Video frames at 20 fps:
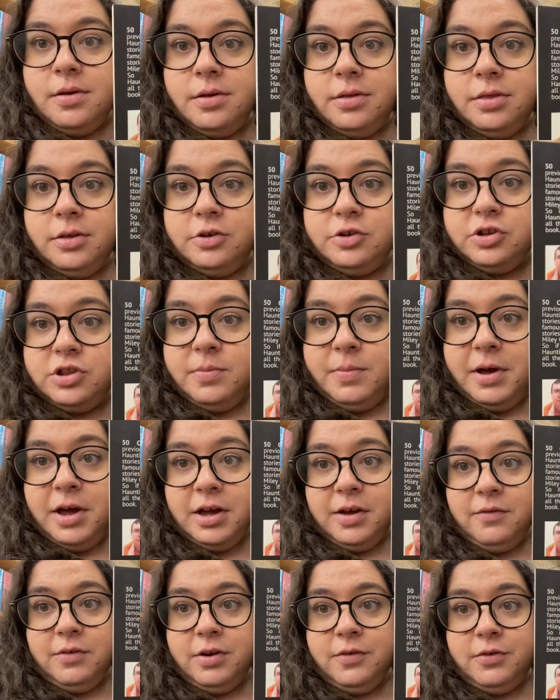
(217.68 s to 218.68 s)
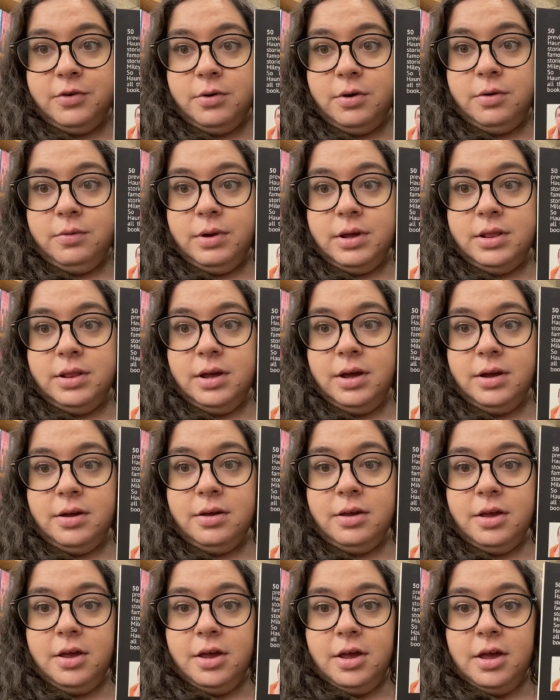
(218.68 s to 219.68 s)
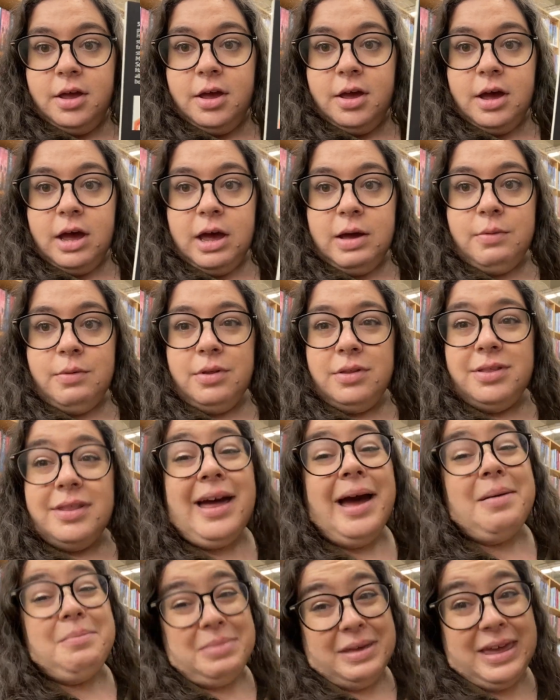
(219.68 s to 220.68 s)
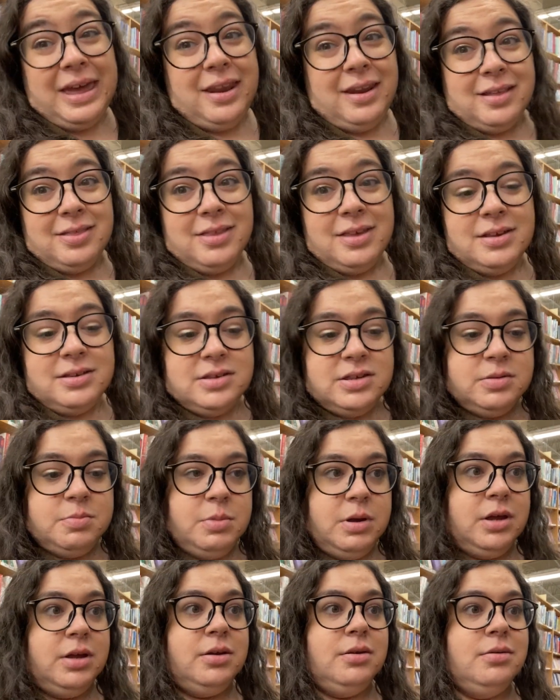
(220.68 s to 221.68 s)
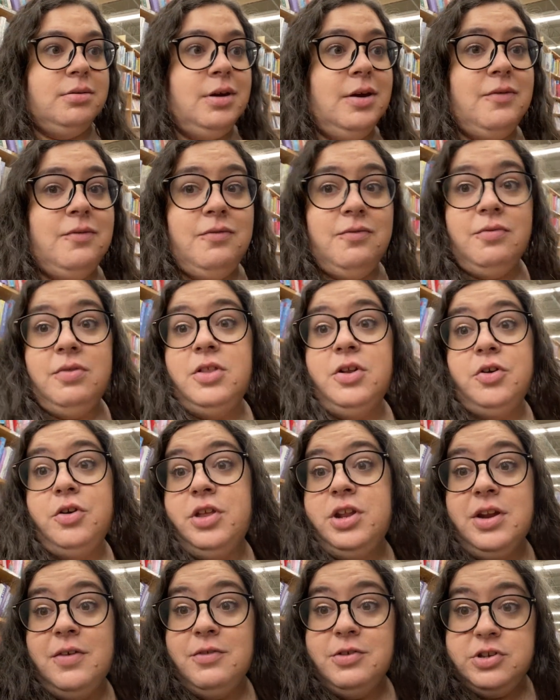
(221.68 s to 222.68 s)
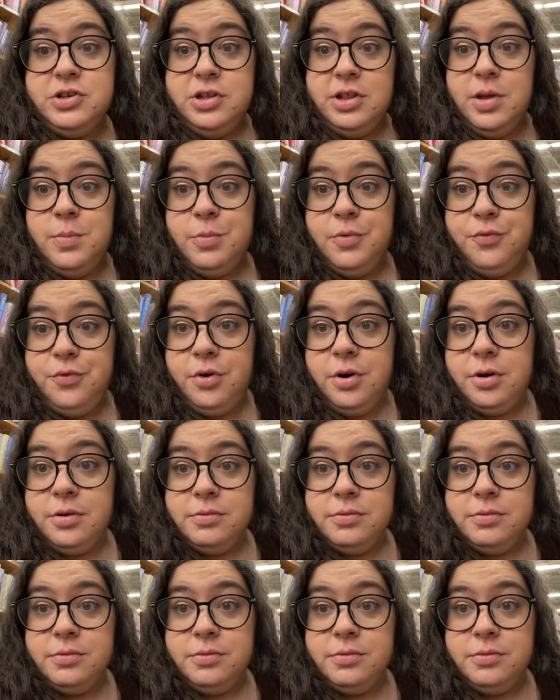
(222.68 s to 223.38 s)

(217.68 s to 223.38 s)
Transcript: There's the back of it if you want to read that. I will not be getting this, but I've literally never seen it before.